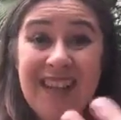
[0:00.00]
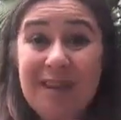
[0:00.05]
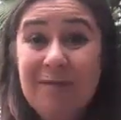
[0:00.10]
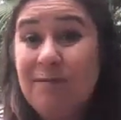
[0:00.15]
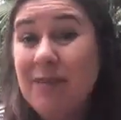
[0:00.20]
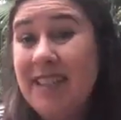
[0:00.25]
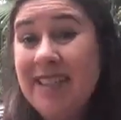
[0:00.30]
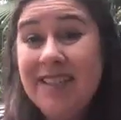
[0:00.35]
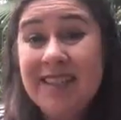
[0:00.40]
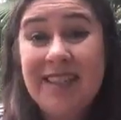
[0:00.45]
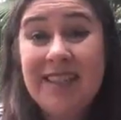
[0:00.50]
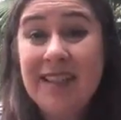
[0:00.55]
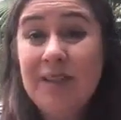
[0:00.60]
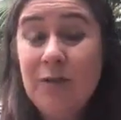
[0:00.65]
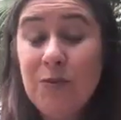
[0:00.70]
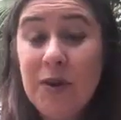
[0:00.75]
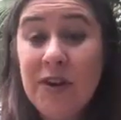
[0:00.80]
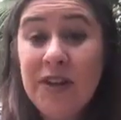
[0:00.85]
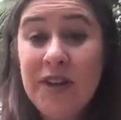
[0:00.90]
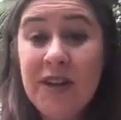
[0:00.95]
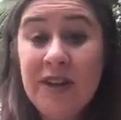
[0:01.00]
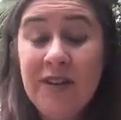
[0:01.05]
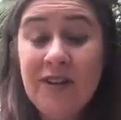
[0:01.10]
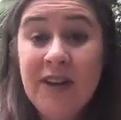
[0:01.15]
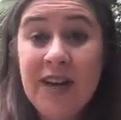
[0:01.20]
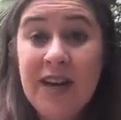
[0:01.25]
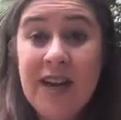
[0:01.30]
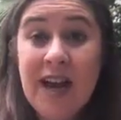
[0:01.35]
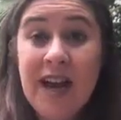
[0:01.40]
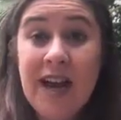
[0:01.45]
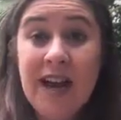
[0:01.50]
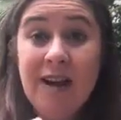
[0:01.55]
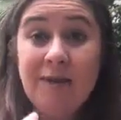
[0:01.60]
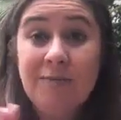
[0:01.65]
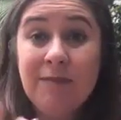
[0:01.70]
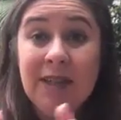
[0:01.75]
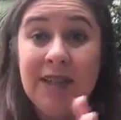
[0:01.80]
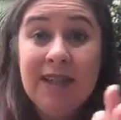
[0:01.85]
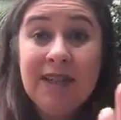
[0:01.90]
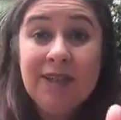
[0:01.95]
basically working
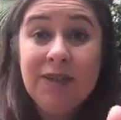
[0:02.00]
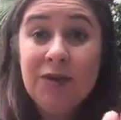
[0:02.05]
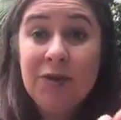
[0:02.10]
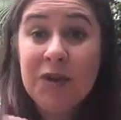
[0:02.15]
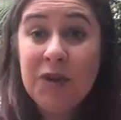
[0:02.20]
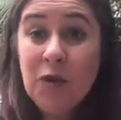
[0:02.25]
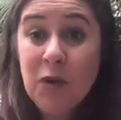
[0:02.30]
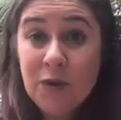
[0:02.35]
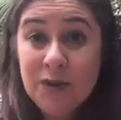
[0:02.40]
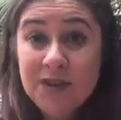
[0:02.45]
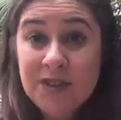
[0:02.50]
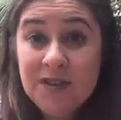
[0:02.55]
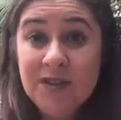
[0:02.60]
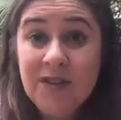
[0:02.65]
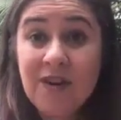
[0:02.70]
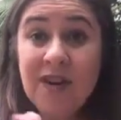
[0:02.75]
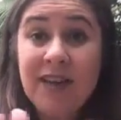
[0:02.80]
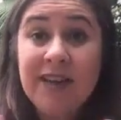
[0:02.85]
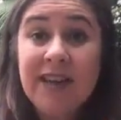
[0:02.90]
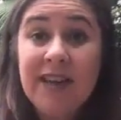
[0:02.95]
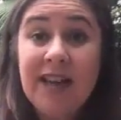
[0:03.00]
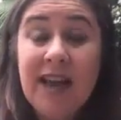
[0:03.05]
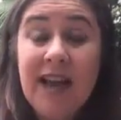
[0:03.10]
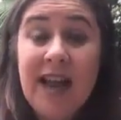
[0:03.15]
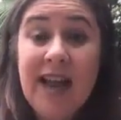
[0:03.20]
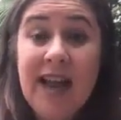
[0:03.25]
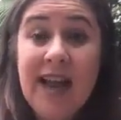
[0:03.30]
on, doing courses on,